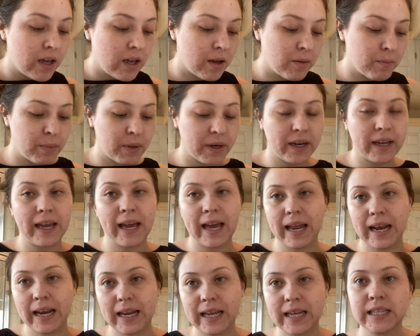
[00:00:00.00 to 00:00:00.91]
But
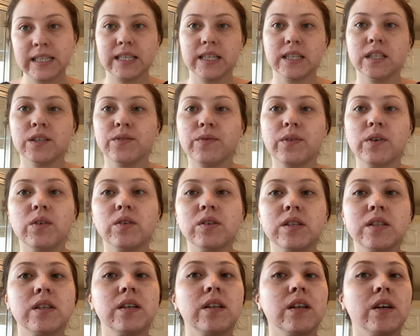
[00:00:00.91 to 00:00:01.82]
again, it does feel
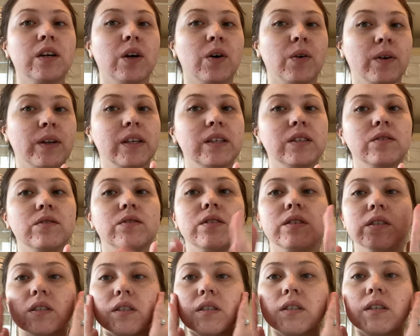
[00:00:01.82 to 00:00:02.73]
silicone-y, so
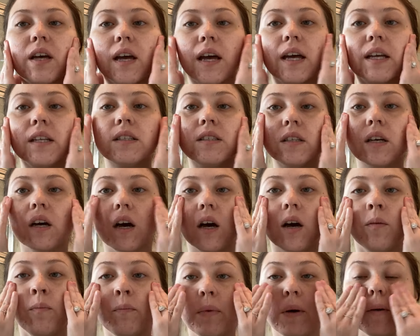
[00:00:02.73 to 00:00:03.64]
just heads
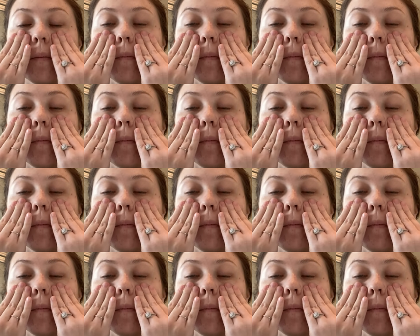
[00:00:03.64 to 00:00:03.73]
up.